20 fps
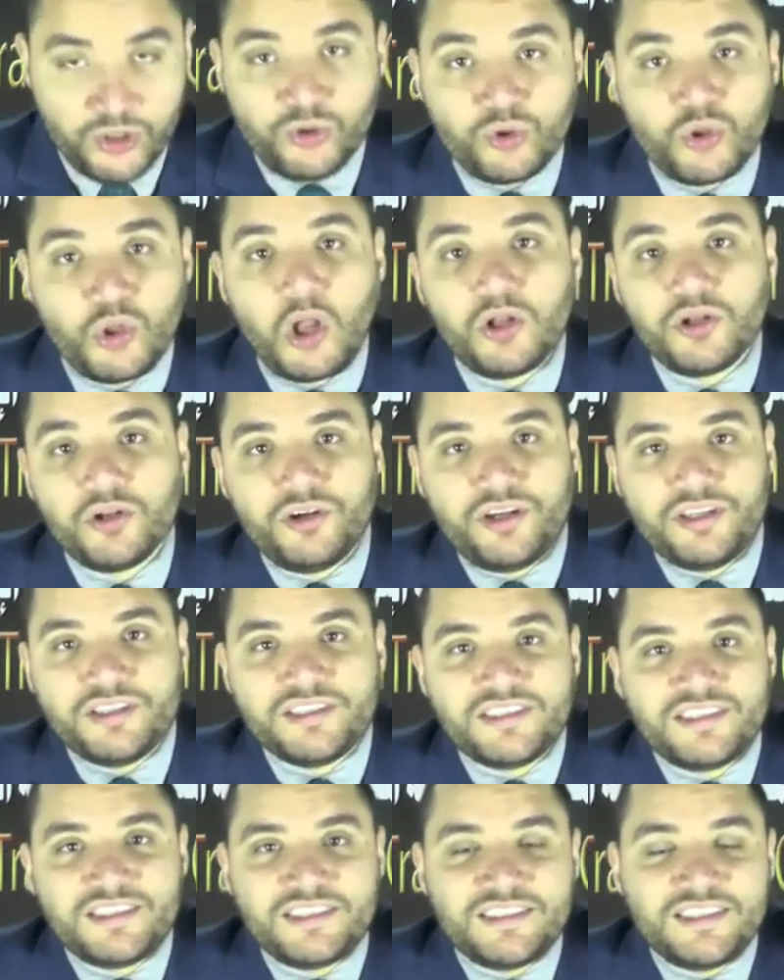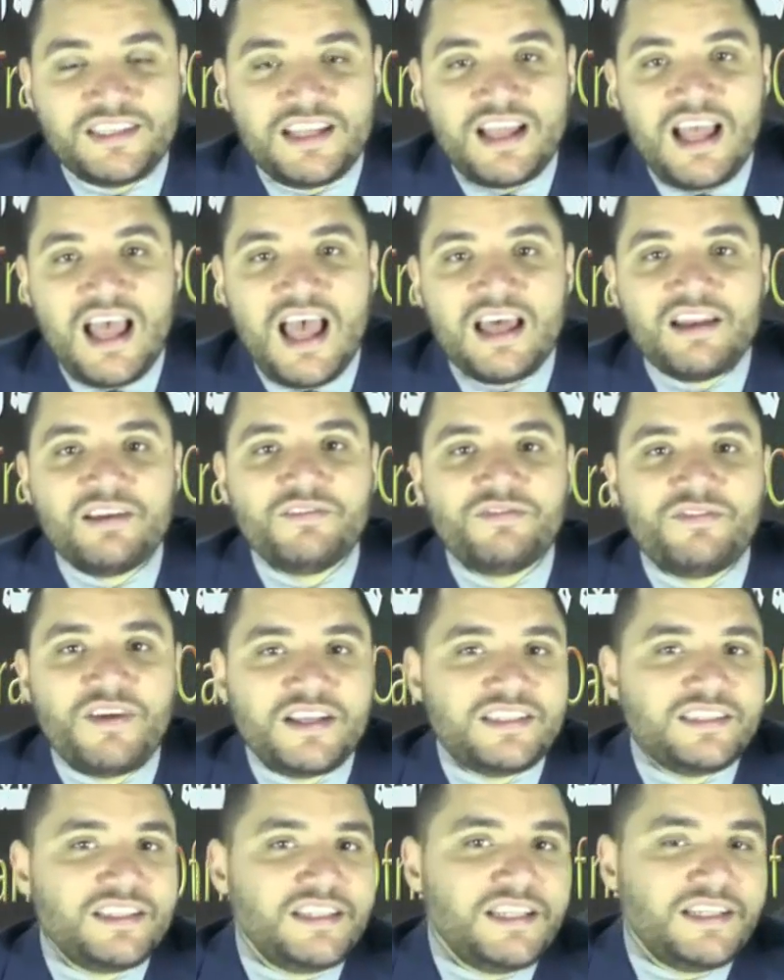Tolerance and
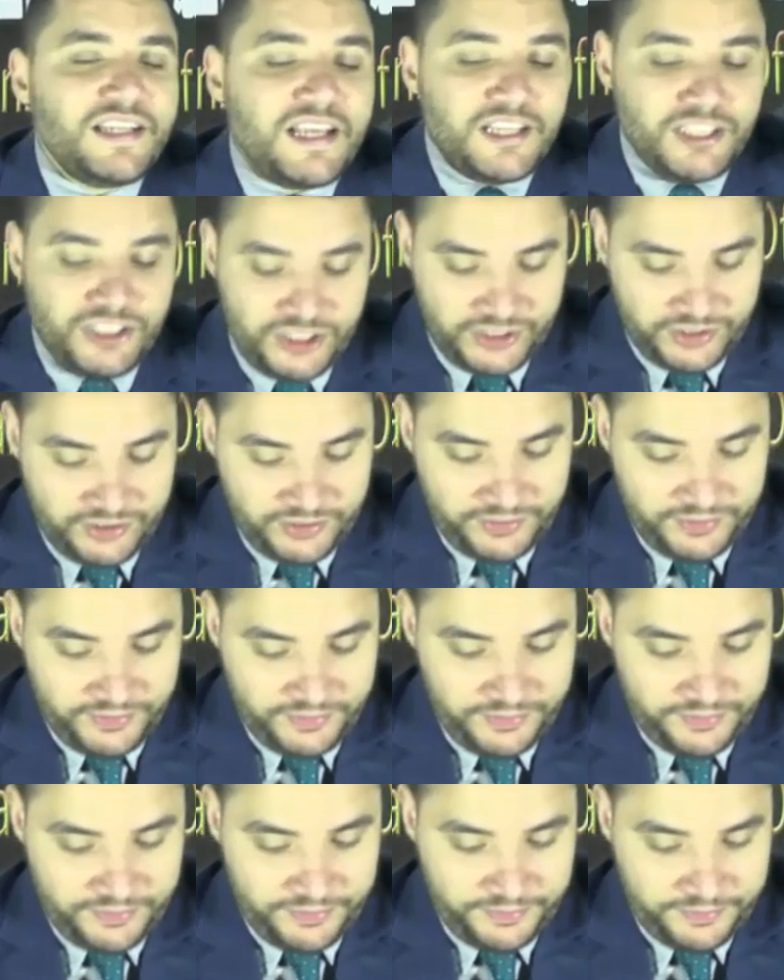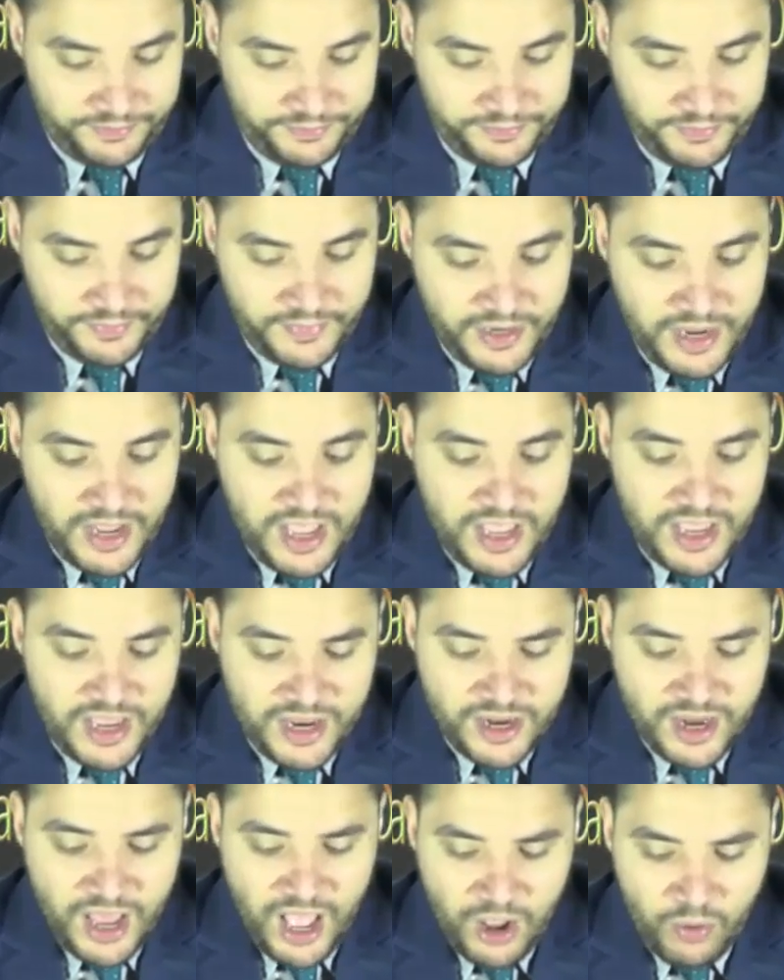facilitation
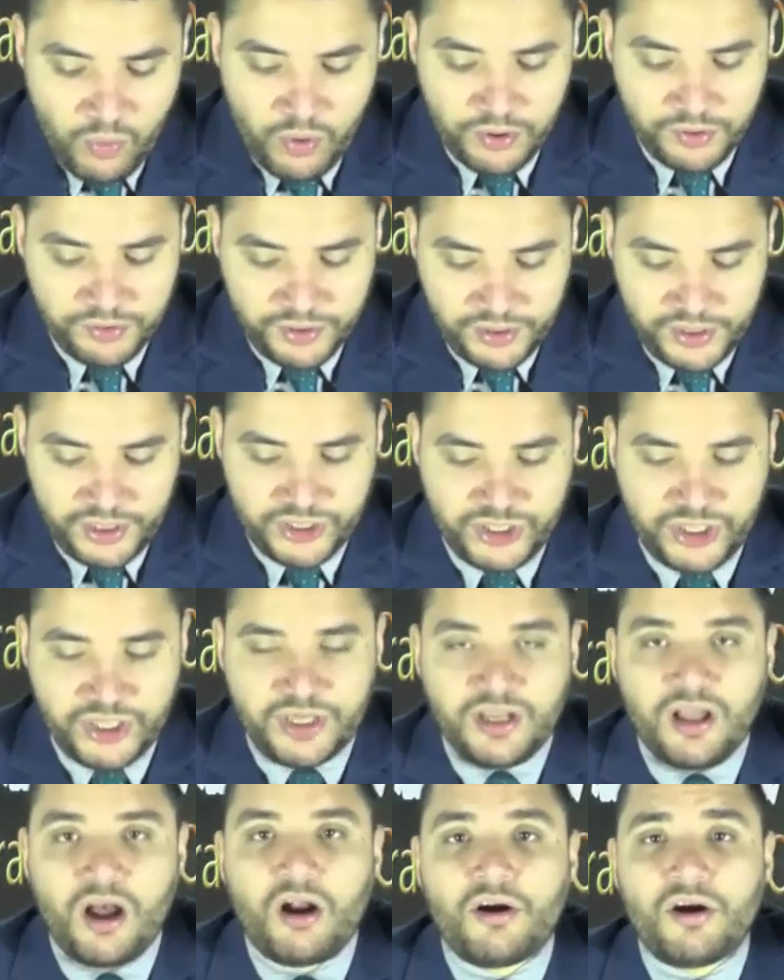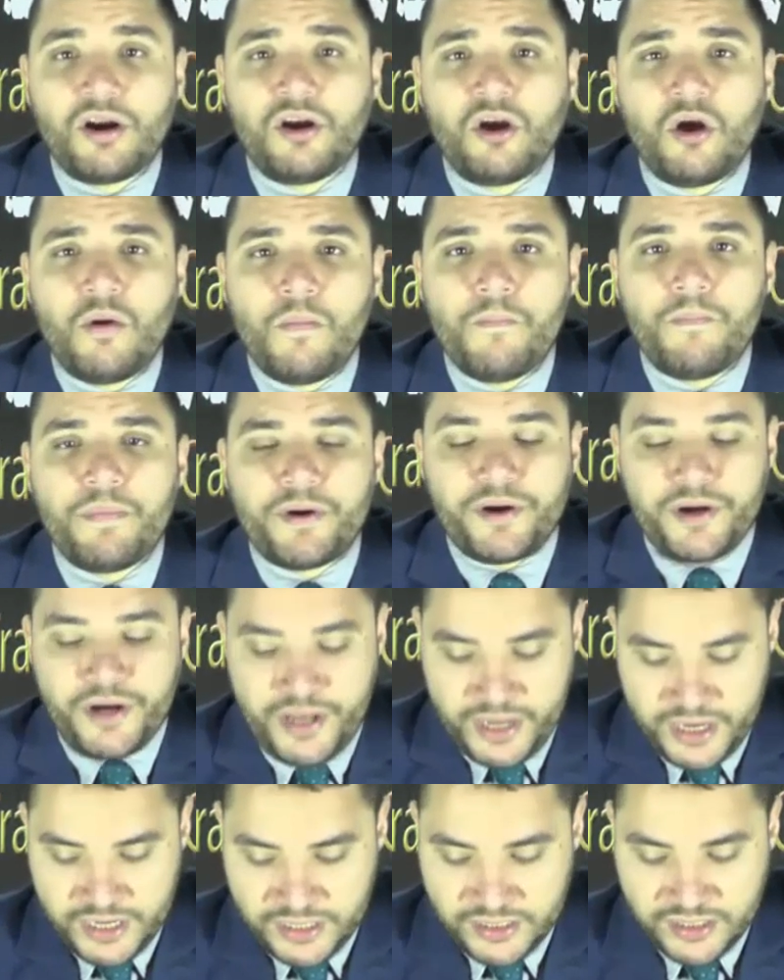in our religion are a
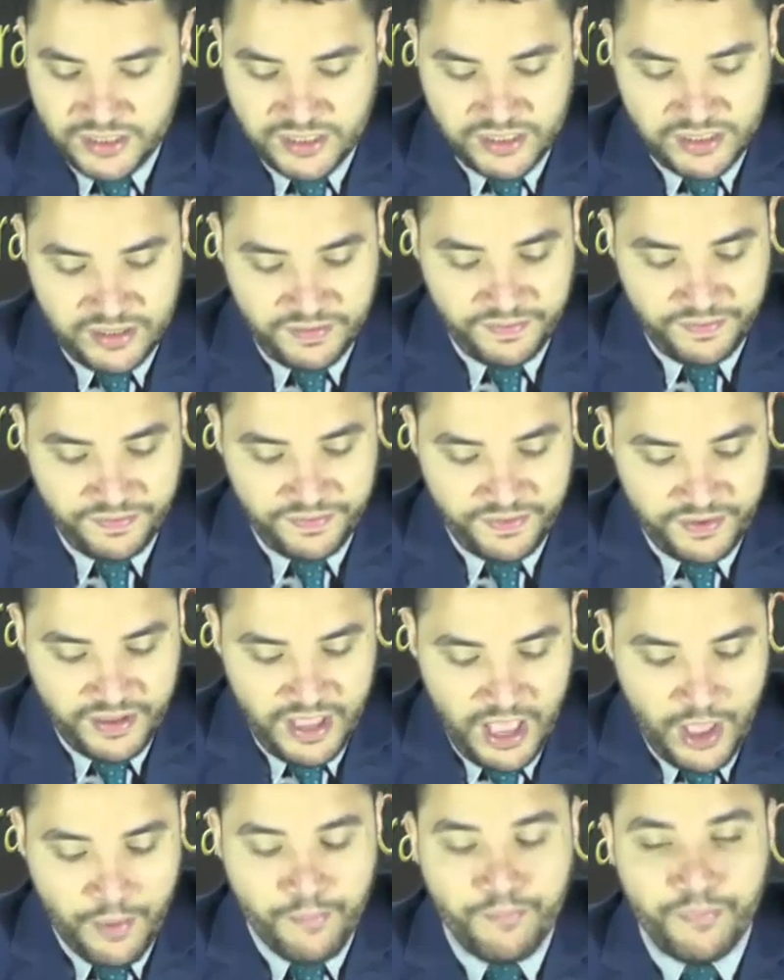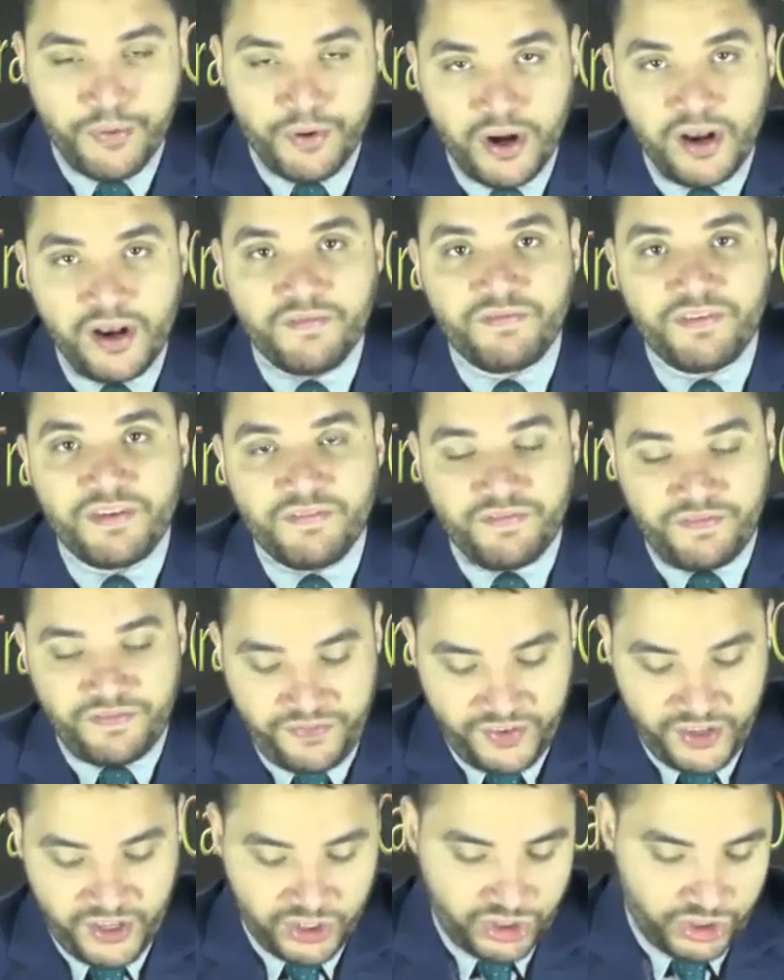comprehensive and relevant
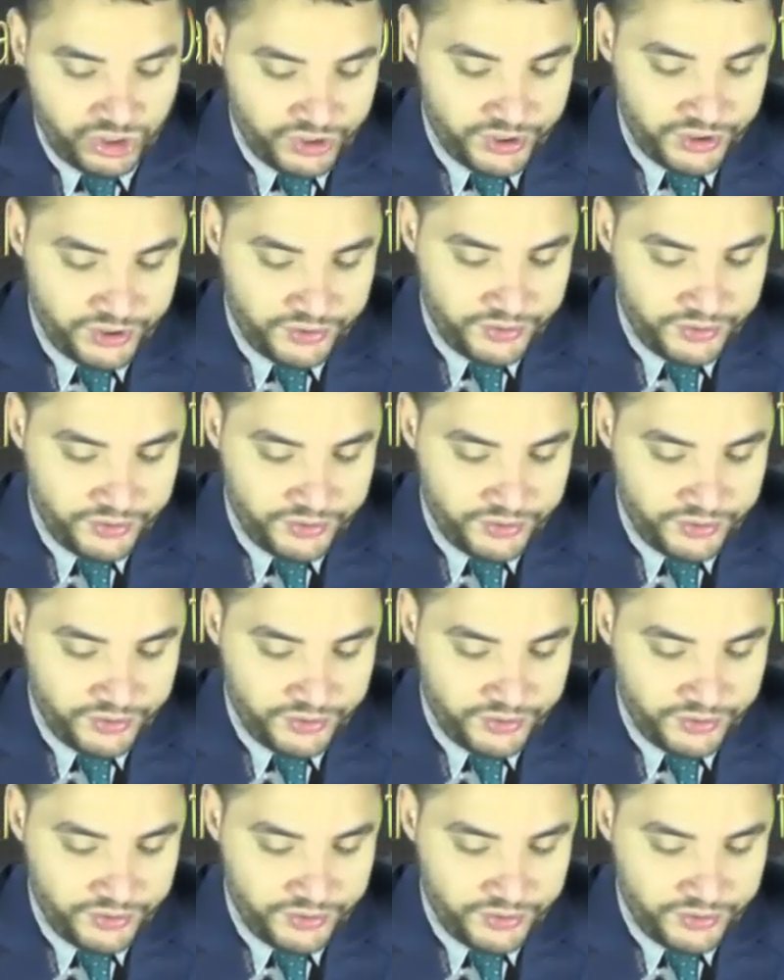feature.